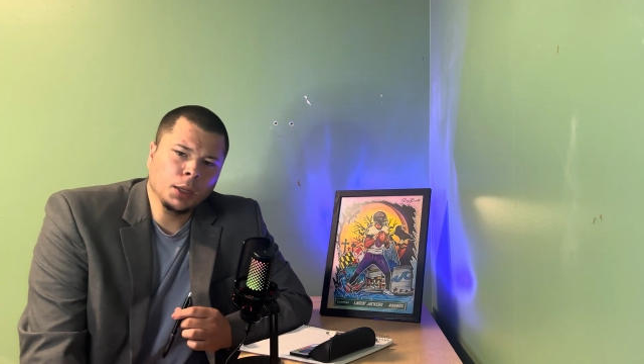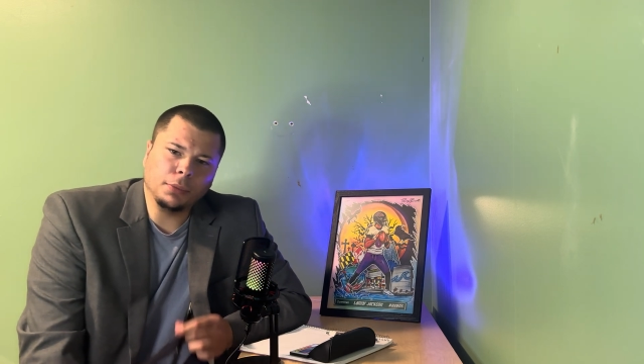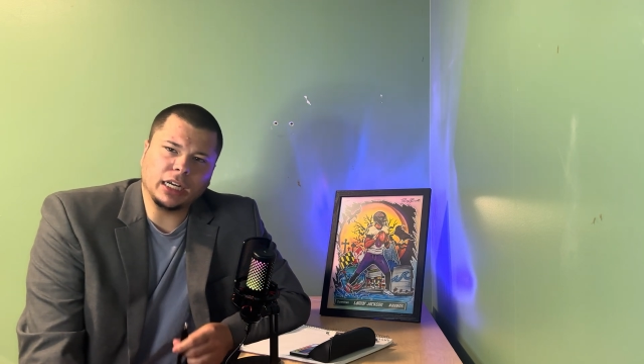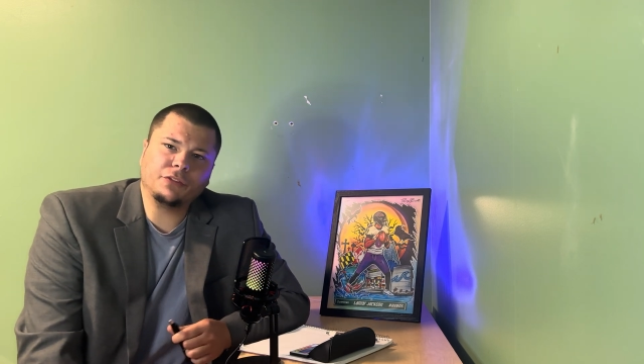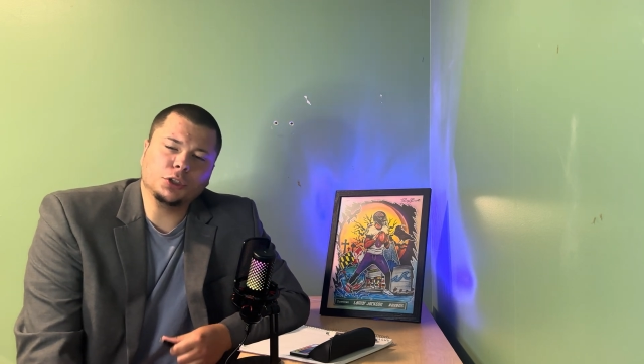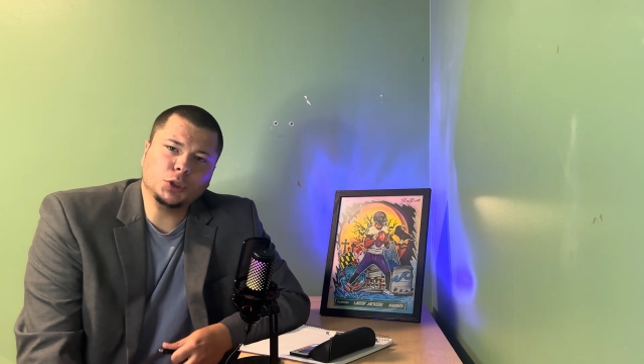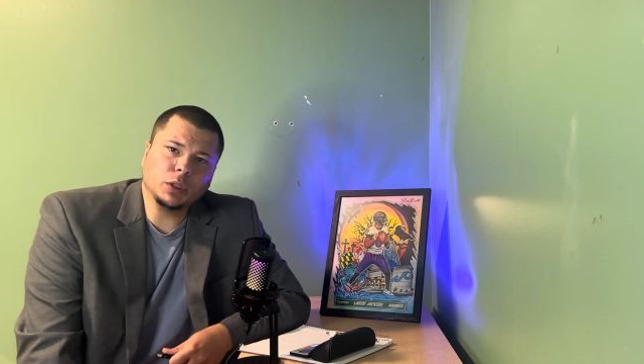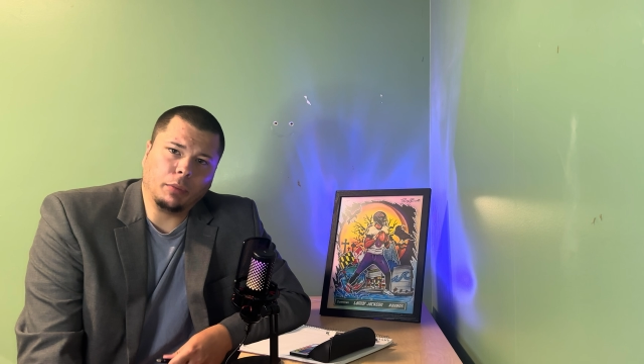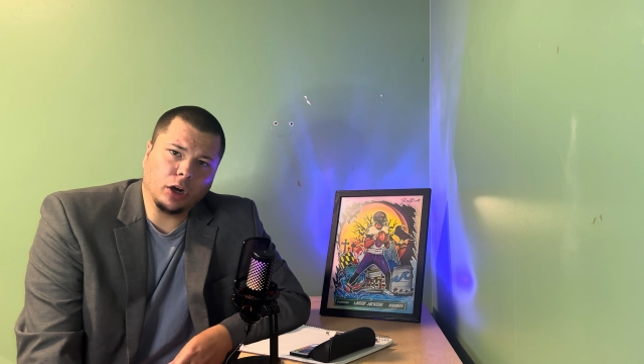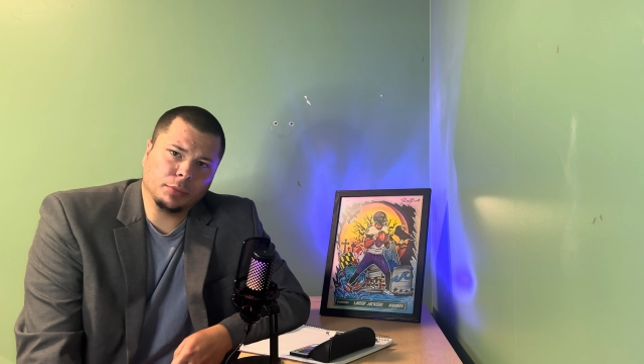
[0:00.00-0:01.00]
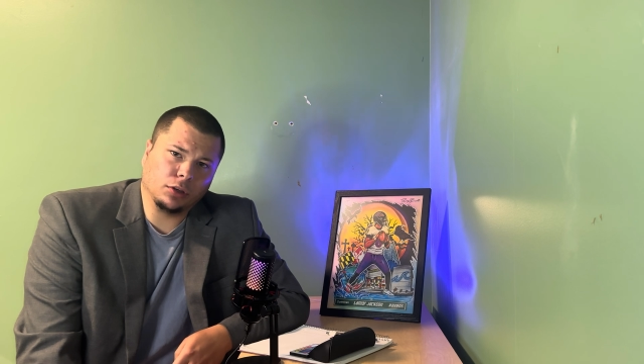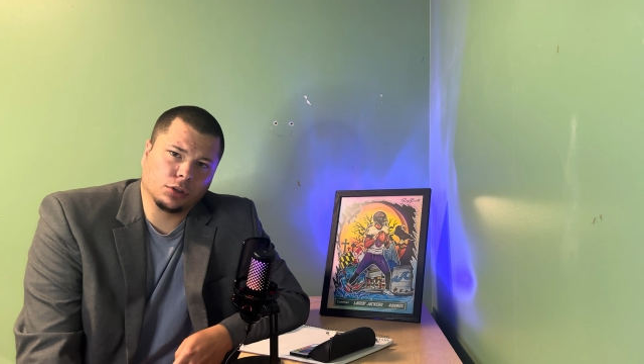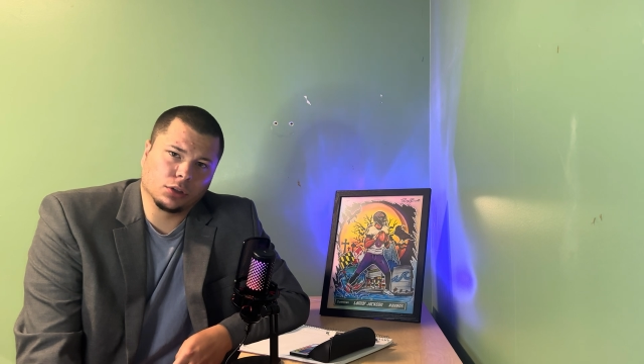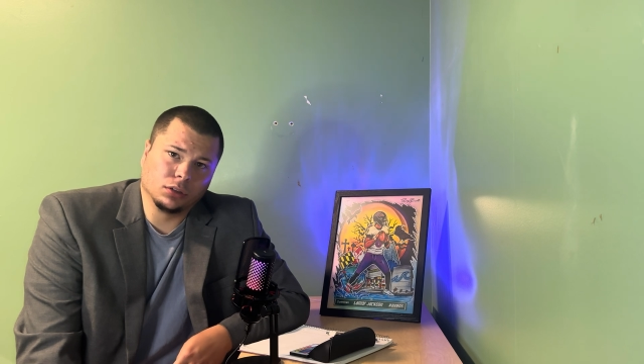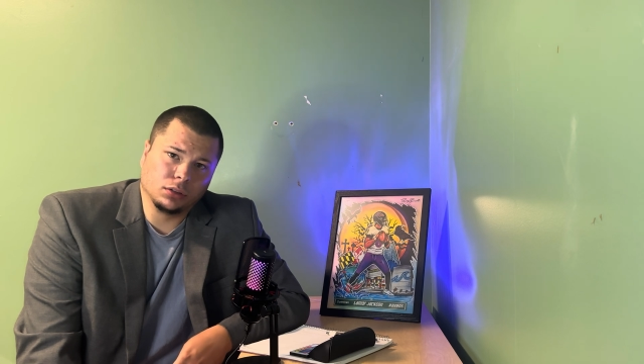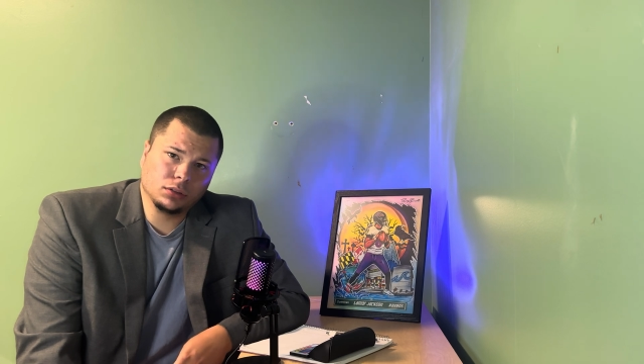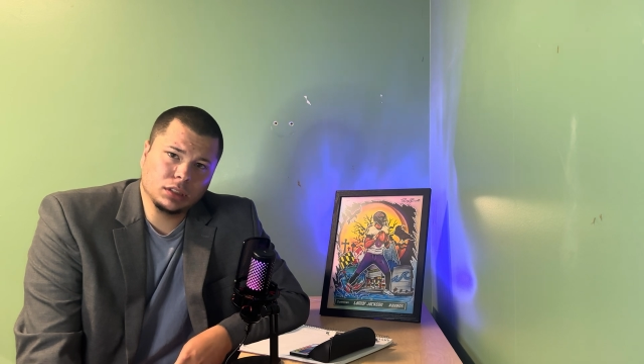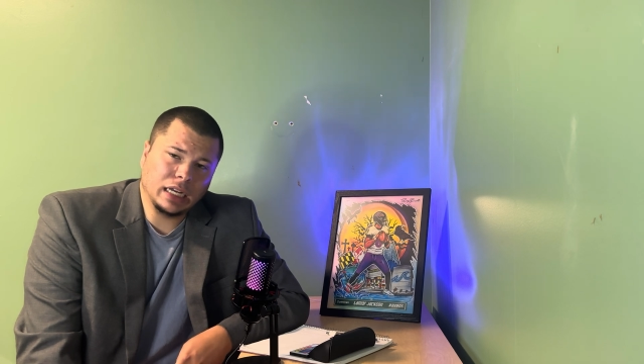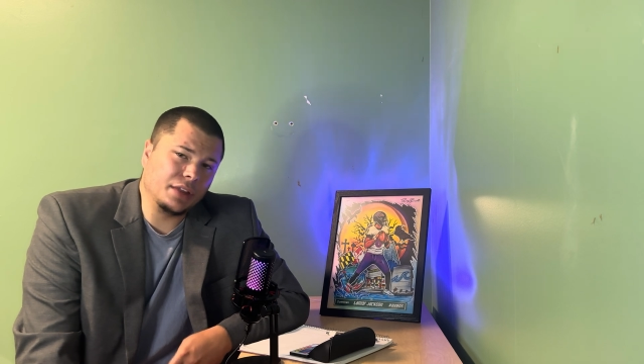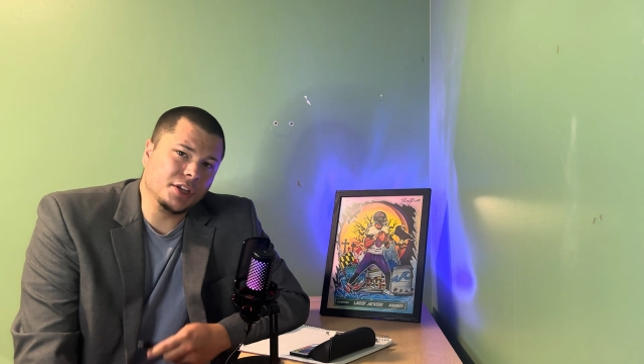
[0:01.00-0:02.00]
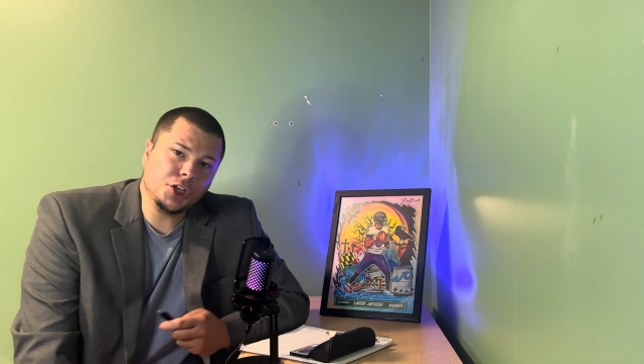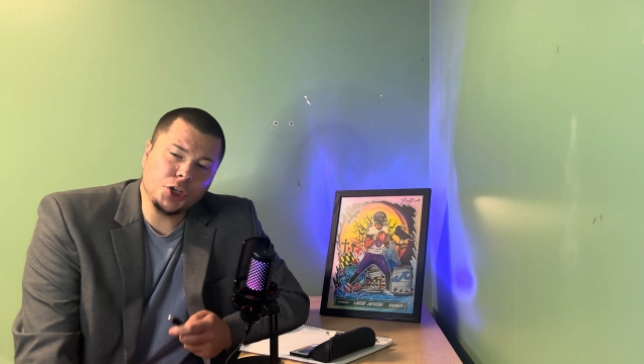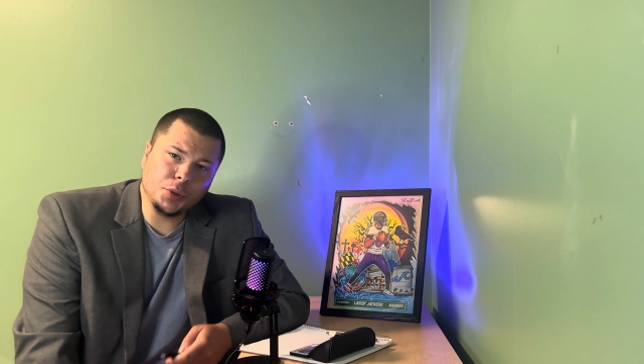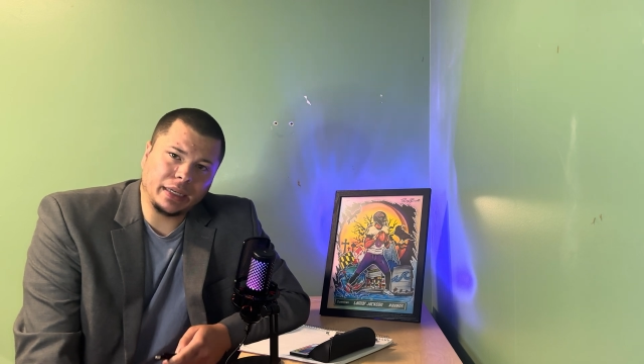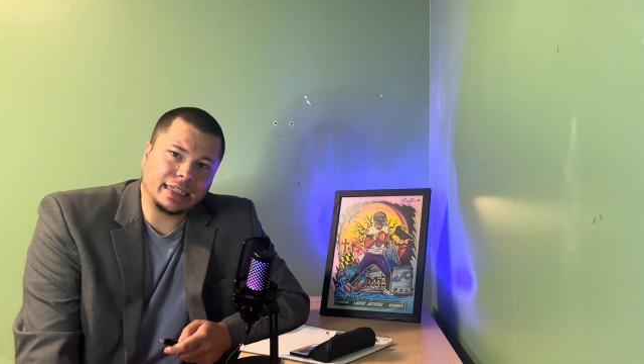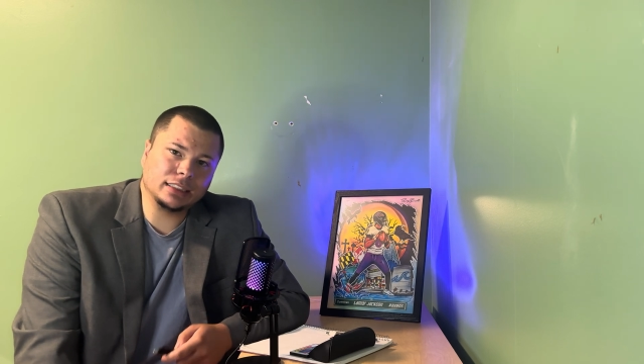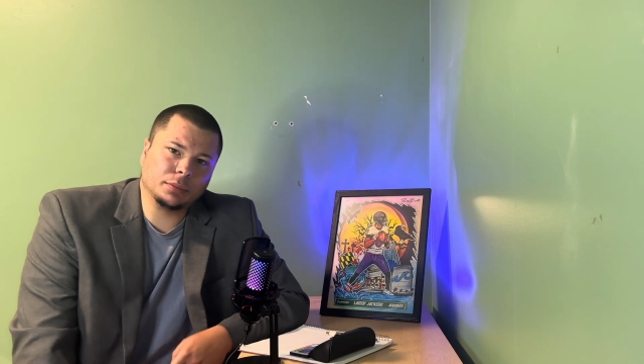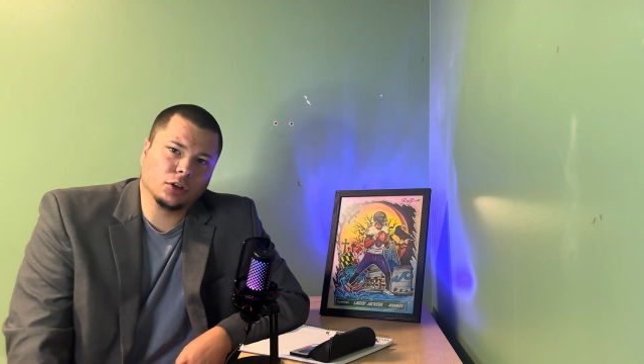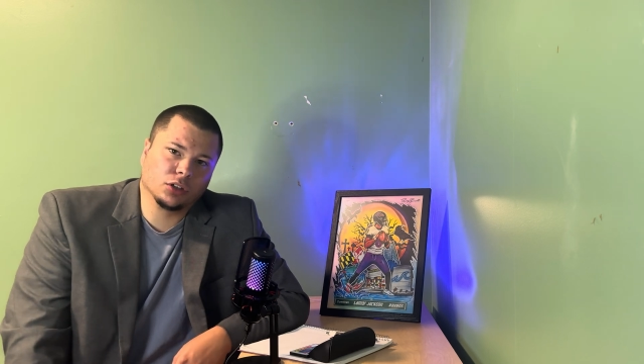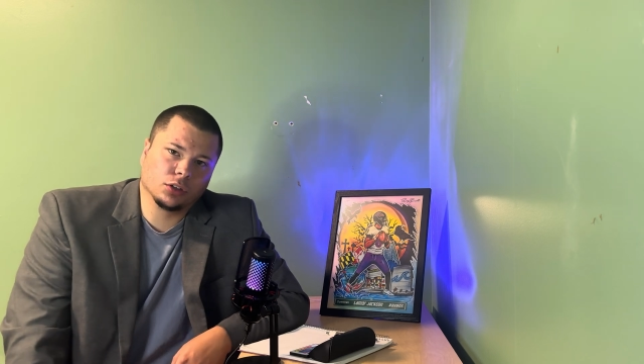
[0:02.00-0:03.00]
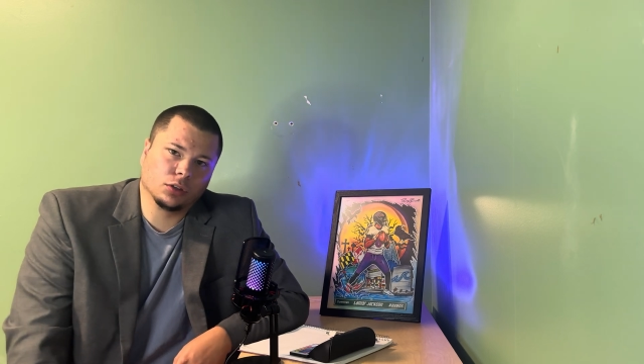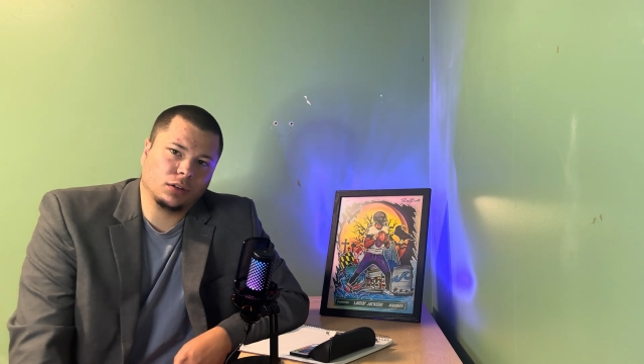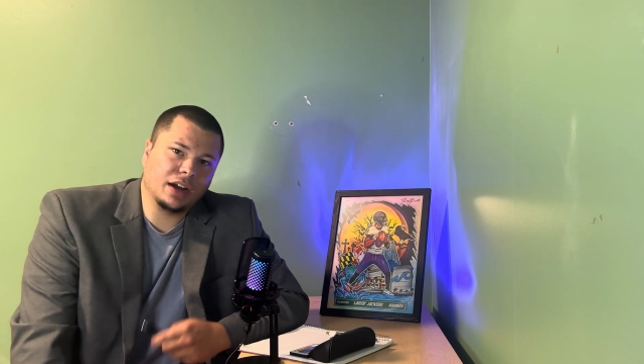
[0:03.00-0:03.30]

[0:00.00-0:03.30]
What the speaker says: But if you do a barbell curl, and then you do an easy bar curl,